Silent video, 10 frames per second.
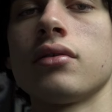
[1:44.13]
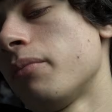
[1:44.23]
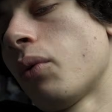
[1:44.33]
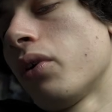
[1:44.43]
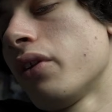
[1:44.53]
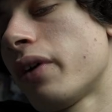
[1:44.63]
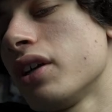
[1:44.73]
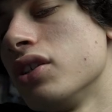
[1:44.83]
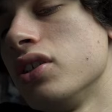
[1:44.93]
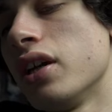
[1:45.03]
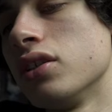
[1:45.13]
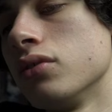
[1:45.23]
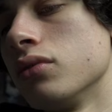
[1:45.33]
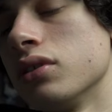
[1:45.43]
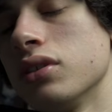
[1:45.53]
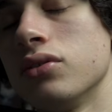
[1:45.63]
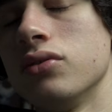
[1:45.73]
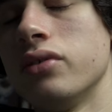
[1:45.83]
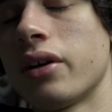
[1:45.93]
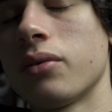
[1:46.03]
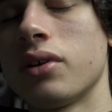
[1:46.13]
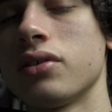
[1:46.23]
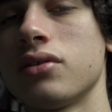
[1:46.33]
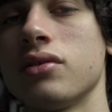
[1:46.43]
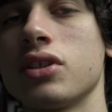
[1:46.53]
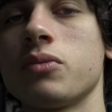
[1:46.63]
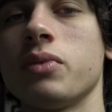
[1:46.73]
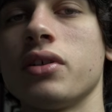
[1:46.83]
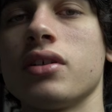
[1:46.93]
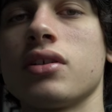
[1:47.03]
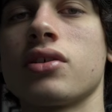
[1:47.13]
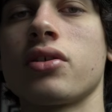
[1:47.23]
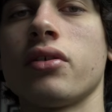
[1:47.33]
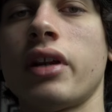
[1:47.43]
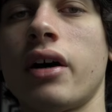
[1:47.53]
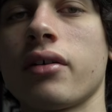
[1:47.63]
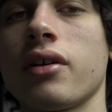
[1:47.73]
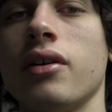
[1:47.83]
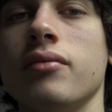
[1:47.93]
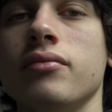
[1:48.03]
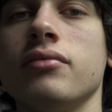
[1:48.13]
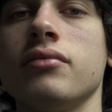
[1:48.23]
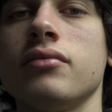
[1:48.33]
But what if I genuinely do not want to experience a certain outcome?